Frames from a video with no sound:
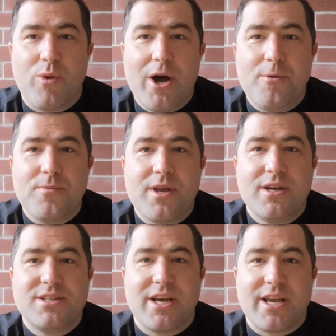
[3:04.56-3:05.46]
well.
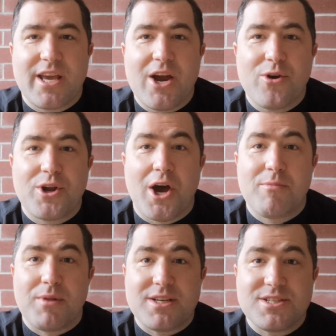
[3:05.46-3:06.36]
Take care and
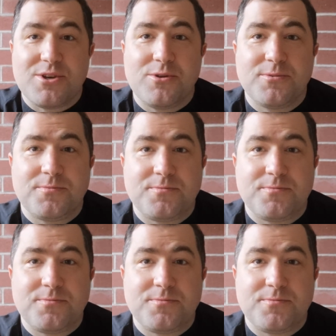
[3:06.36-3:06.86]
God bless you.